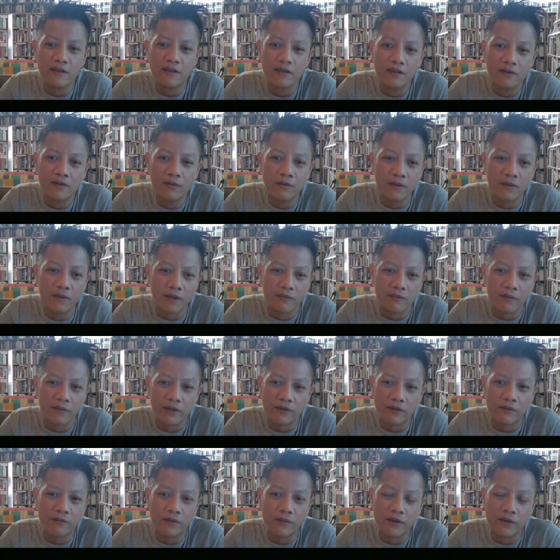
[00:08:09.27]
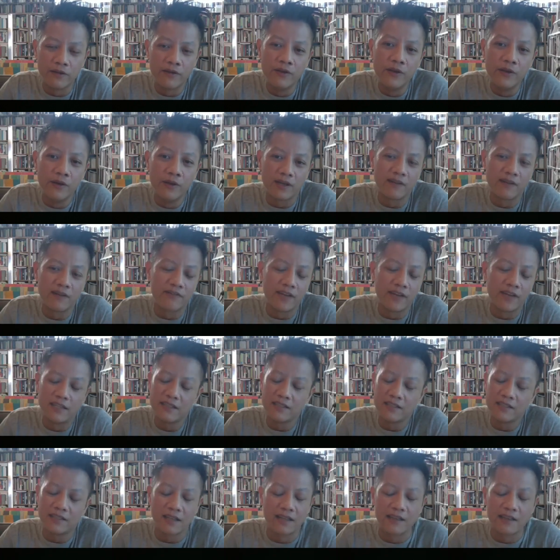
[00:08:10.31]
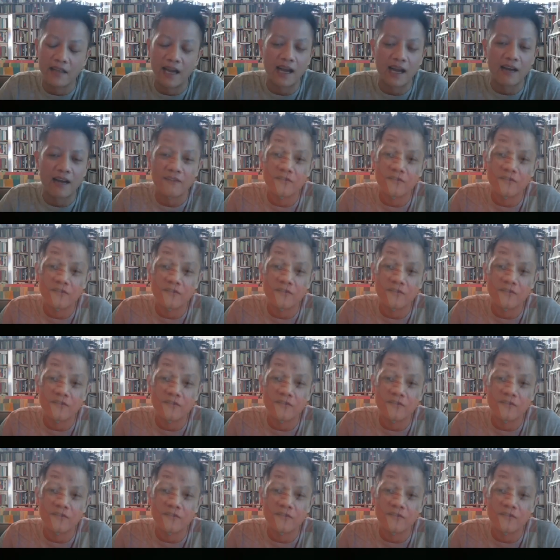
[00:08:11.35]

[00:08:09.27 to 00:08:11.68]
with, with, with new innovations like that, for